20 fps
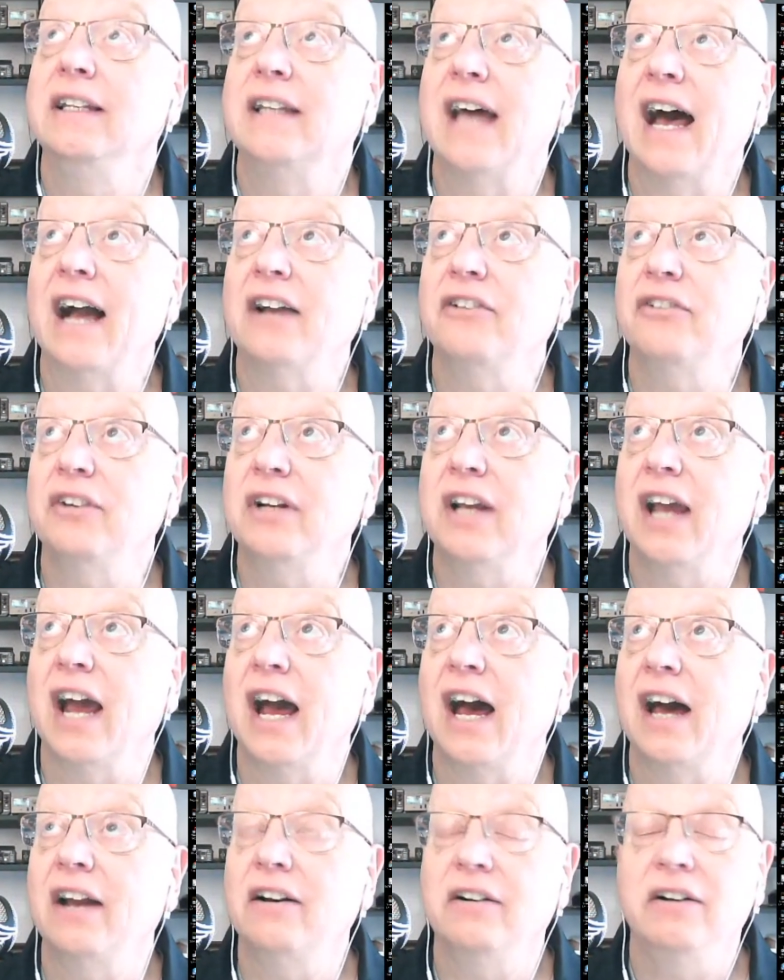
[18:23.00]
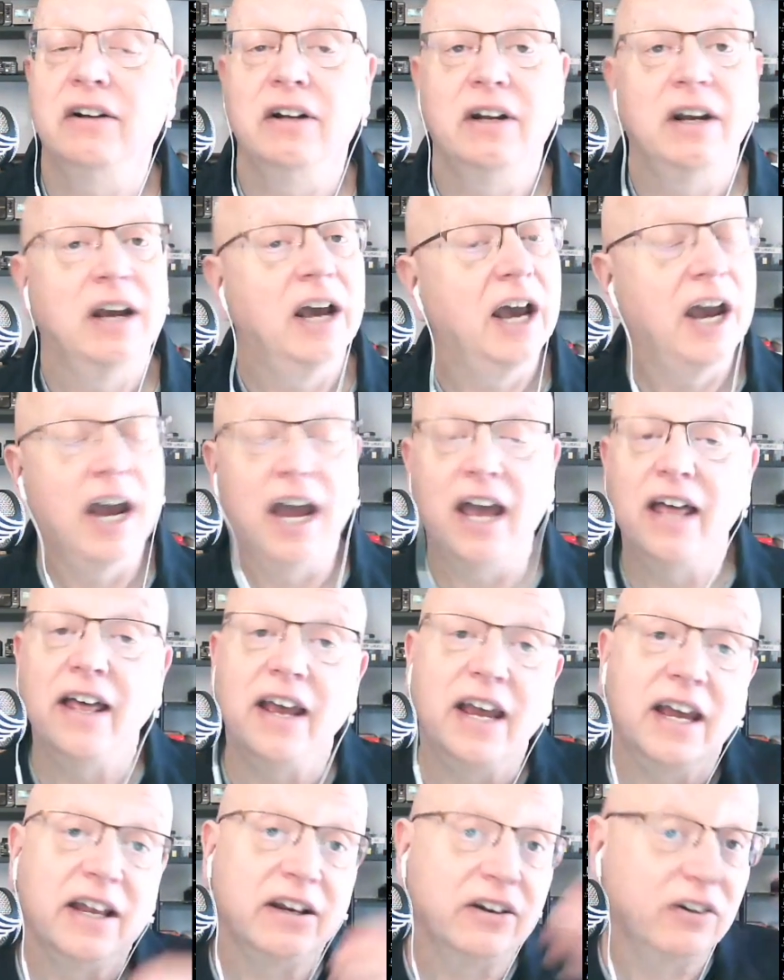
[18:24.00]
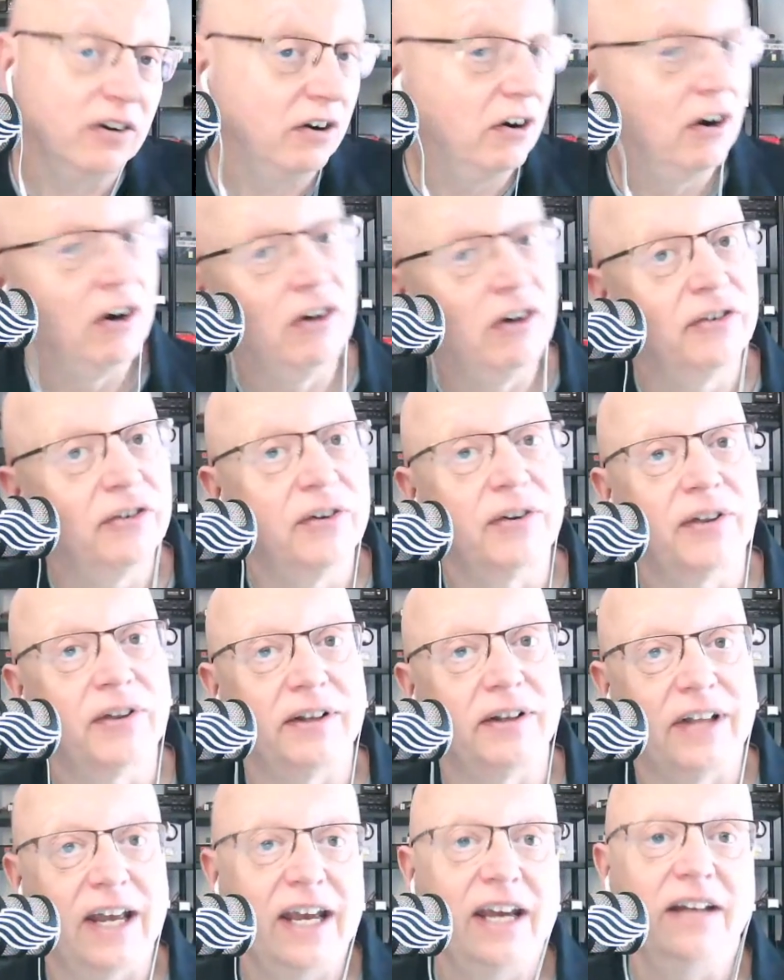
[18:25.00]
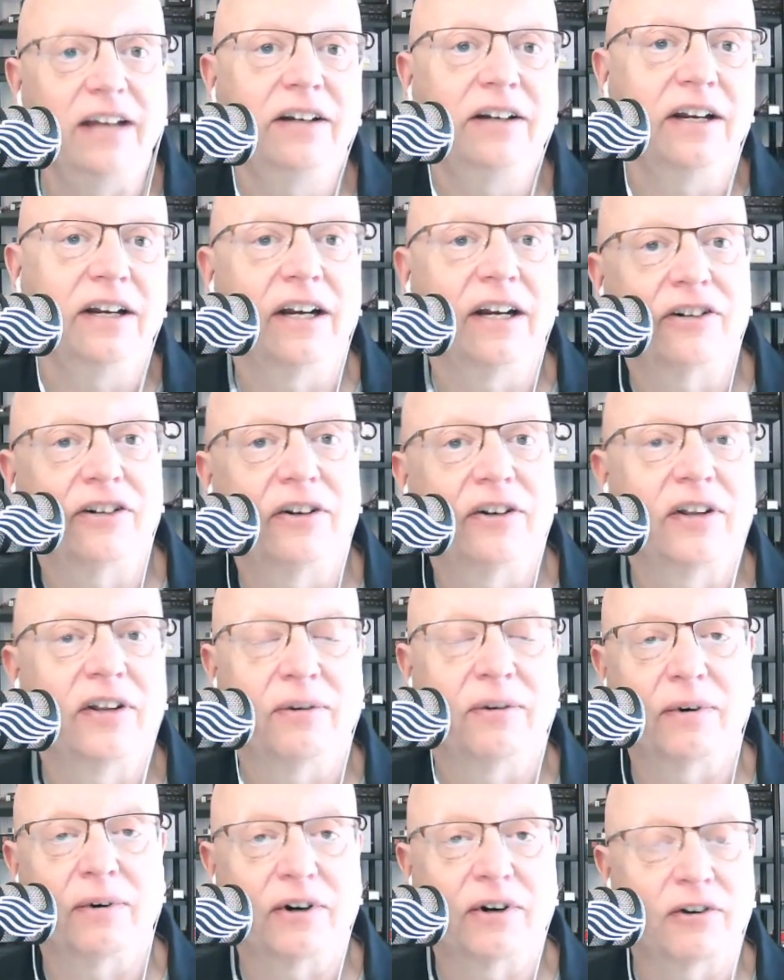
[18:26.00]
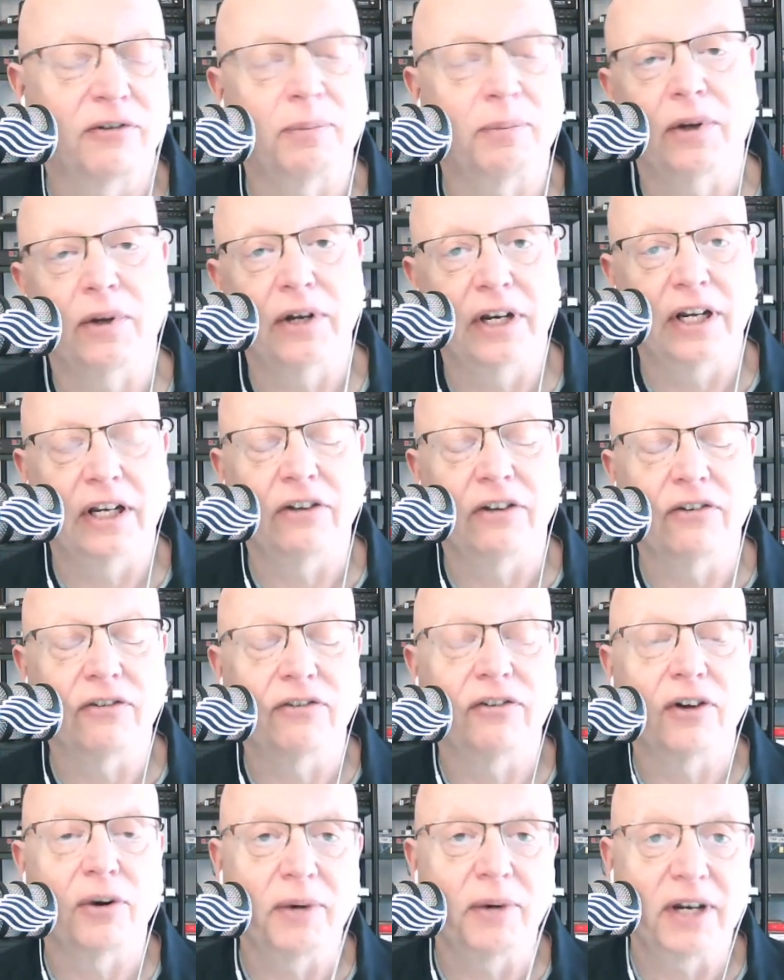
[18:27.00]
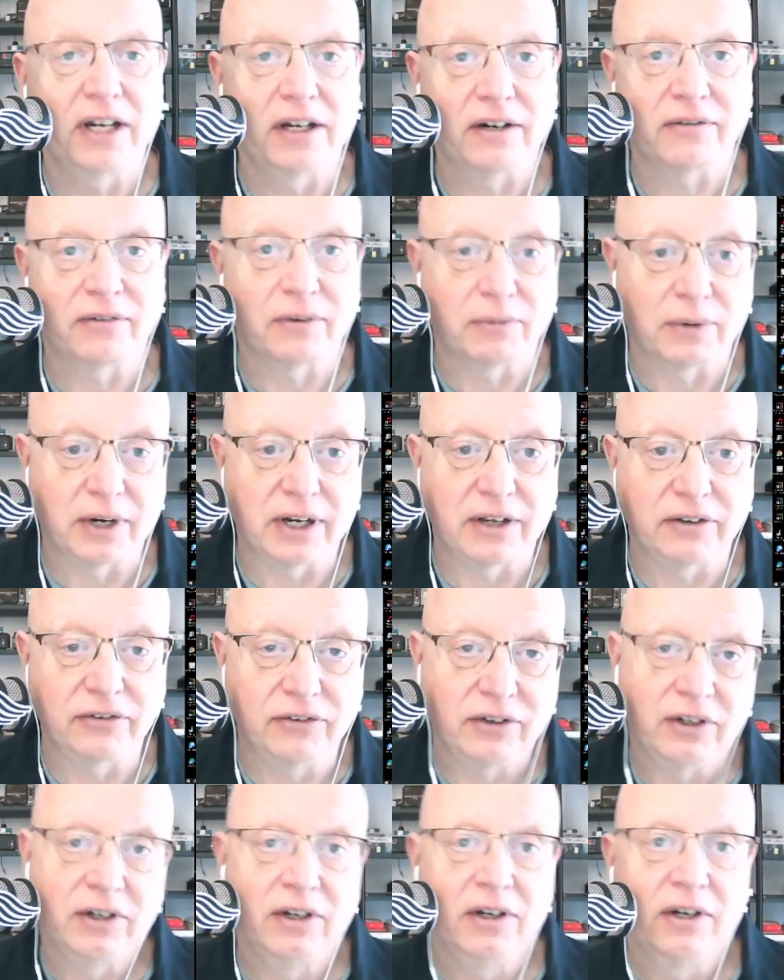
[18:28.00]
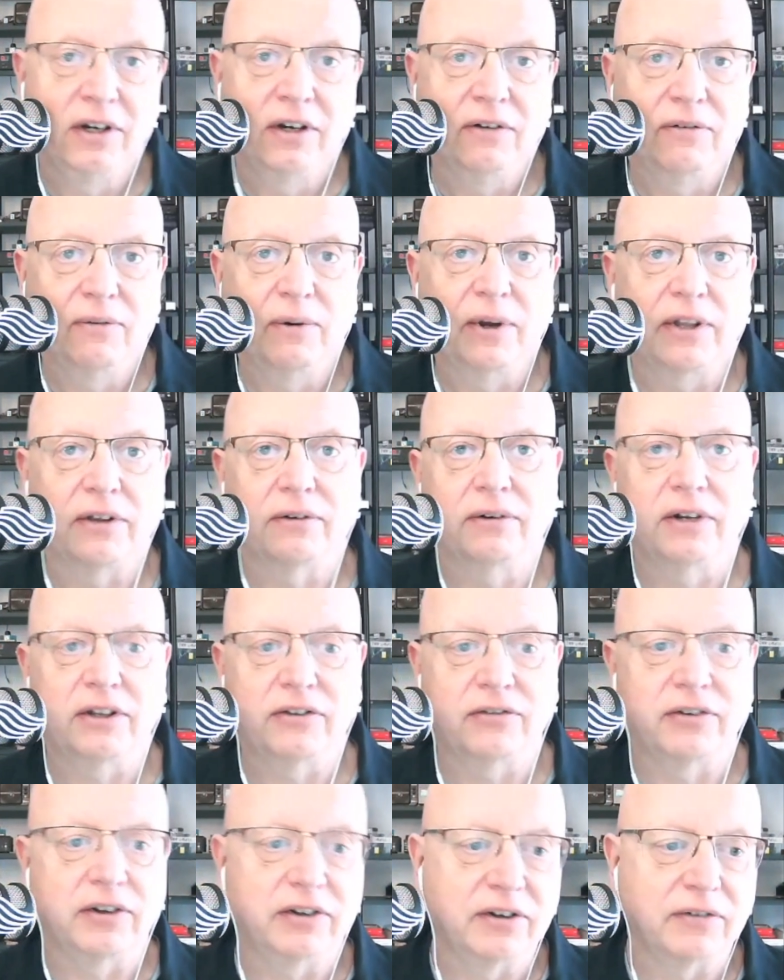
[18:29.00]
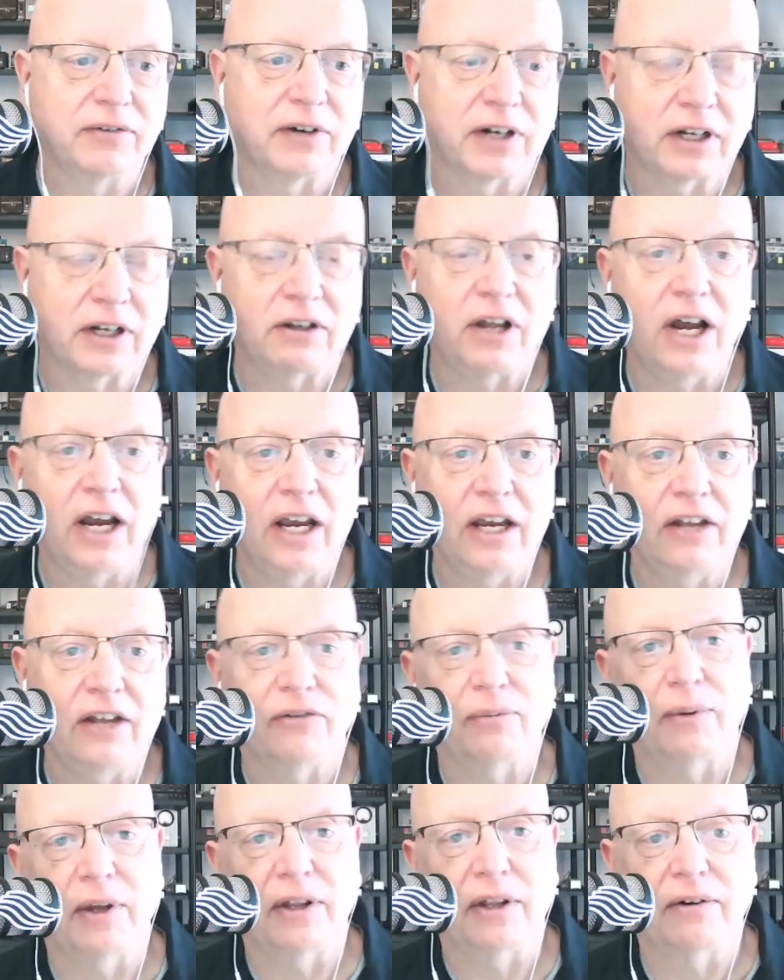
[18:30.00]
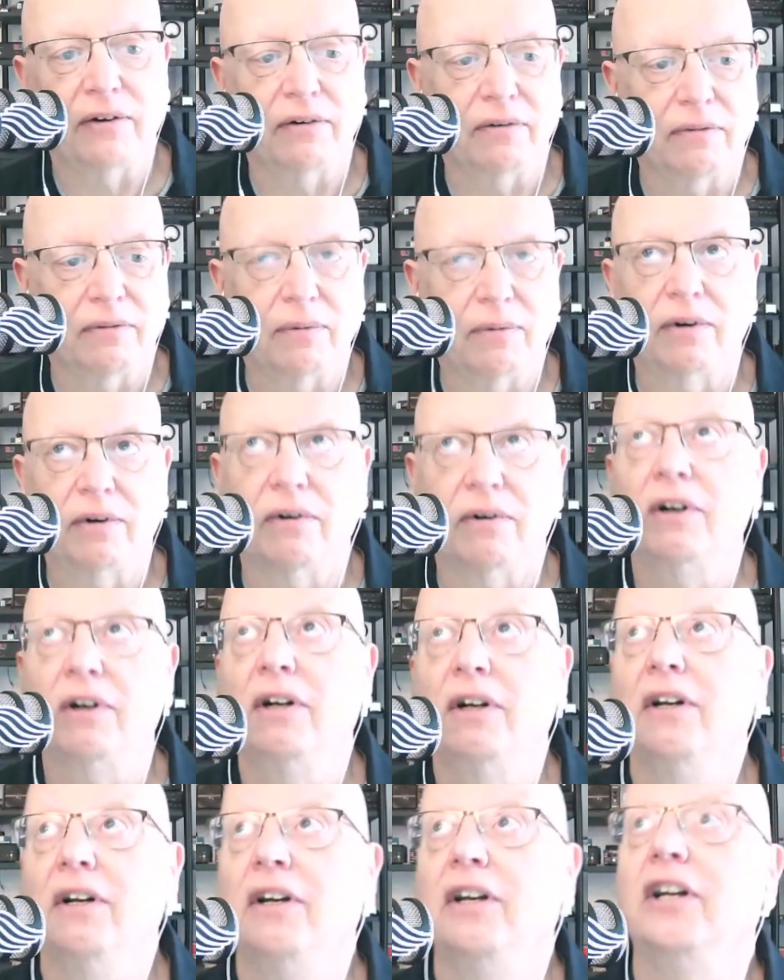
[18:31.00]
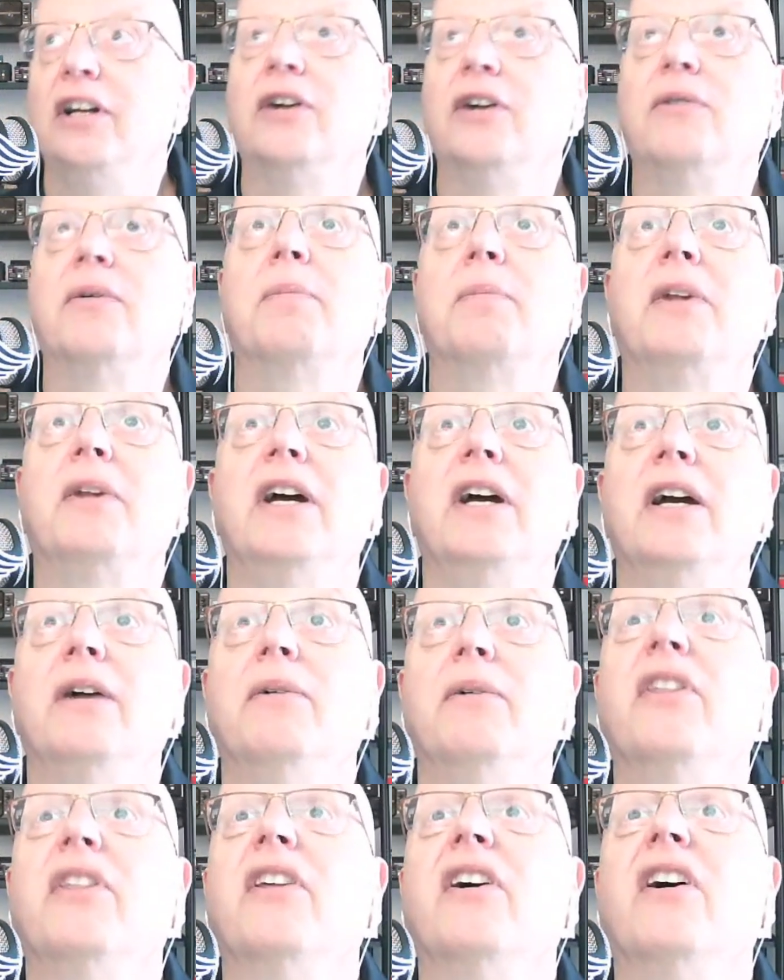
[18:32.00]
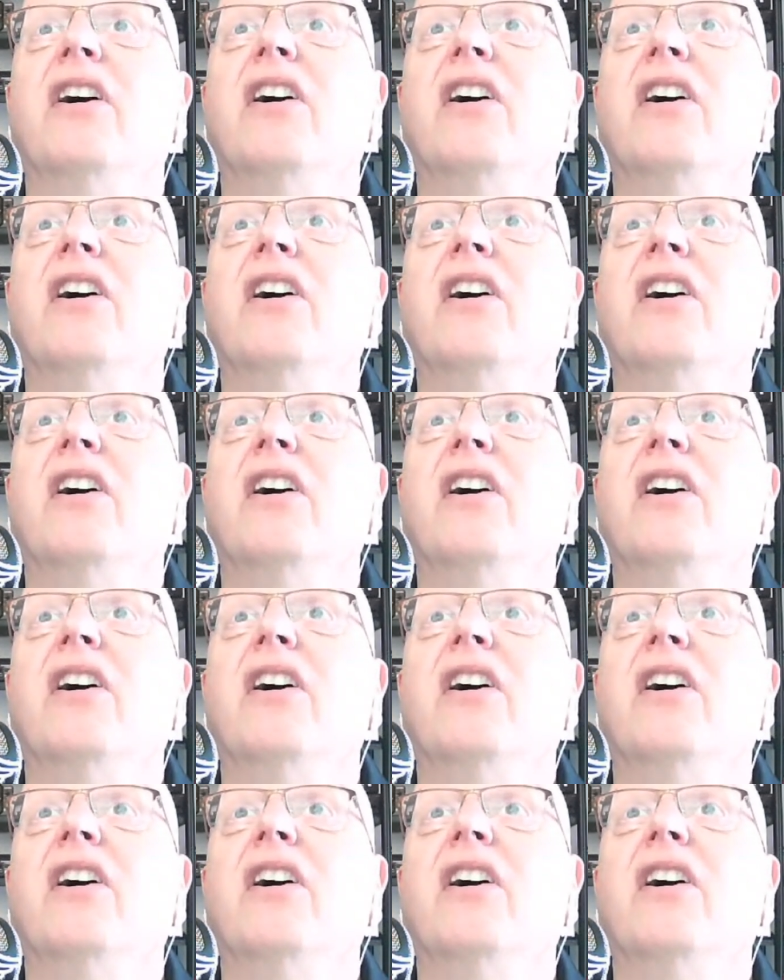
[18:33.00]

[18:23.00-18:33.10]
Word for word: DAX and CAT and also the LAN connection that we're exploiting in so many different ways, whether it's the different clients, whether we're you know we're playing with